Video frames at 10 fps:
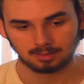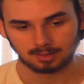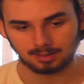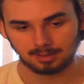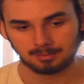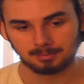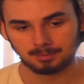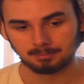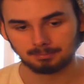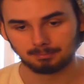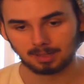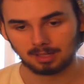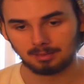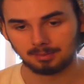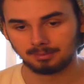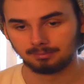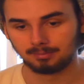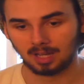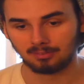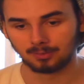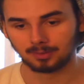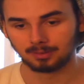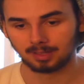Kim and Mom and everyone.